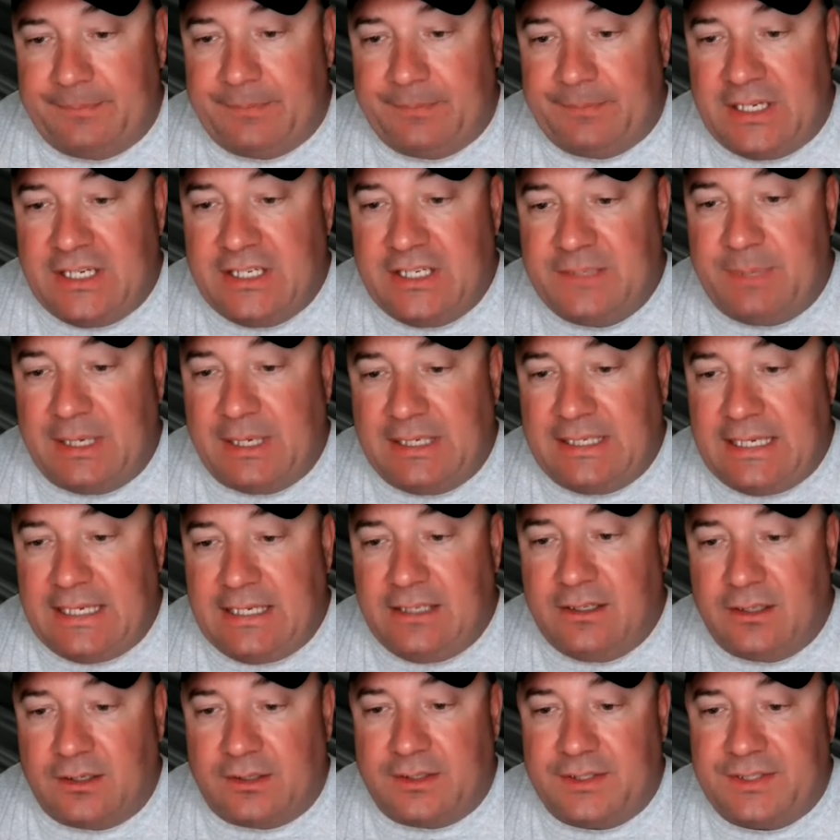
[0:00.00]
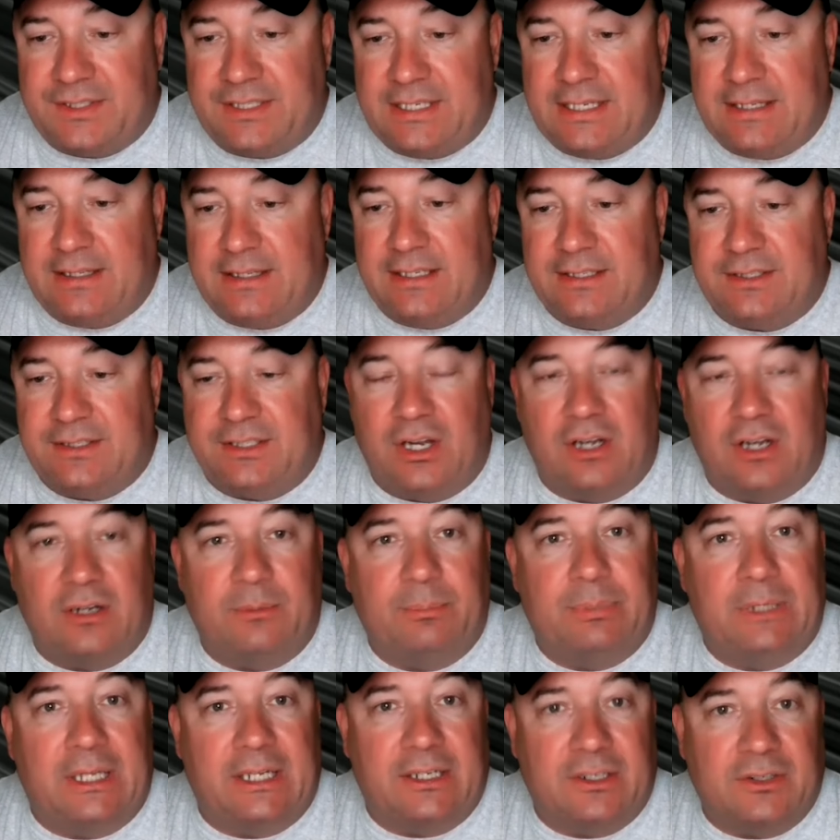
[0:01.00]
He's been eager to see these young
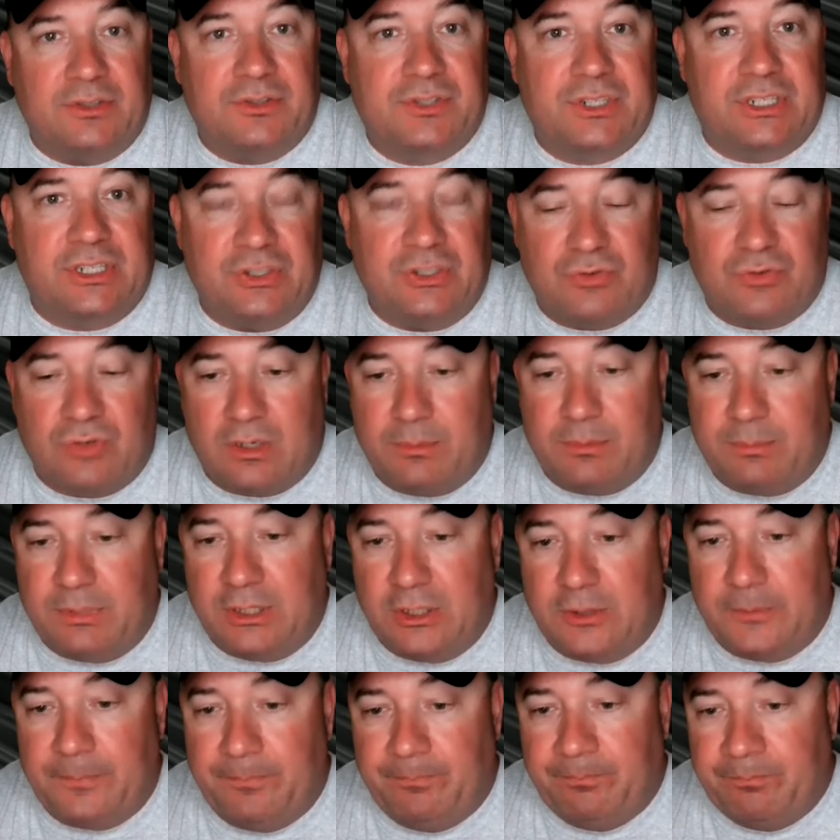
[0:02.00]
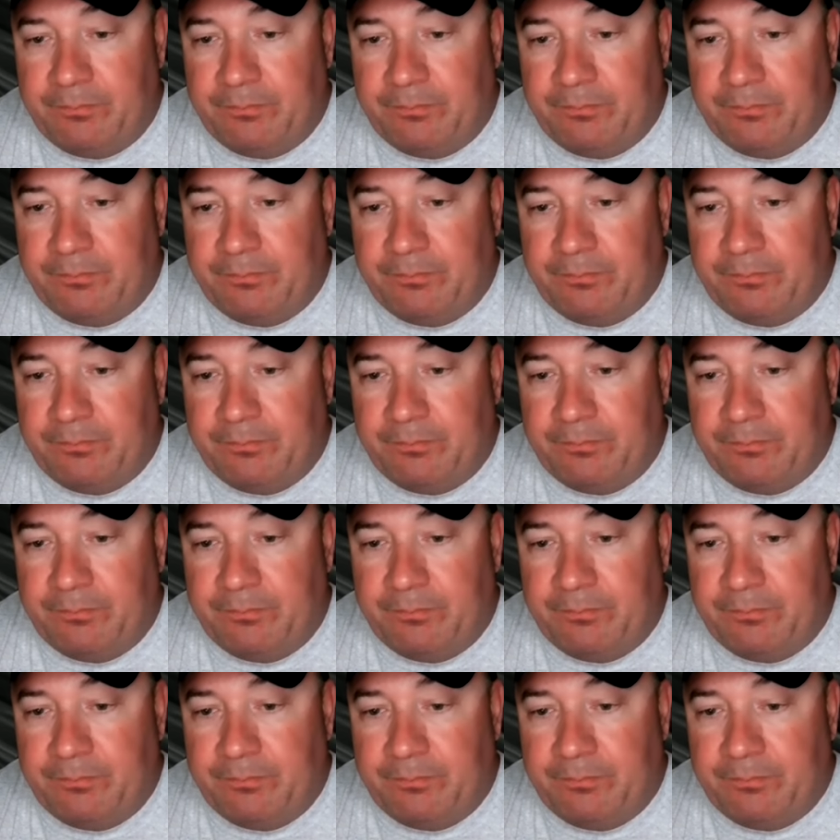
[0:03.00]
players contribute.